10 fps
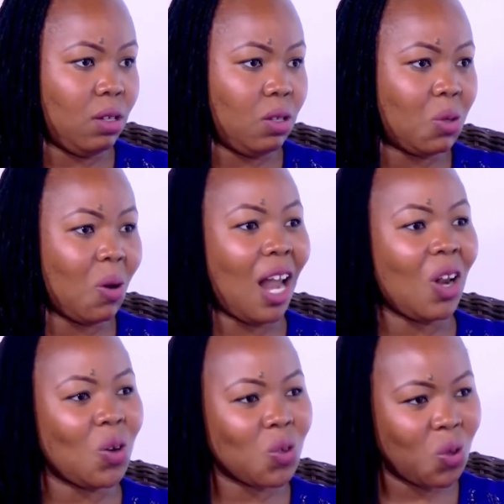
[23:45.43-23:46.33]
So a
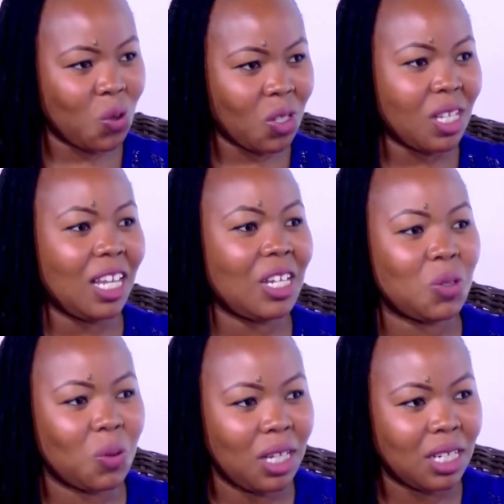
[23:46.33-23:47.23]
lot goes
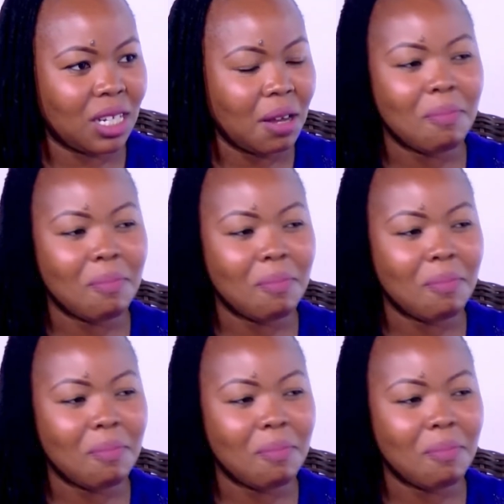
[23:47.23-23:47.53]
into it,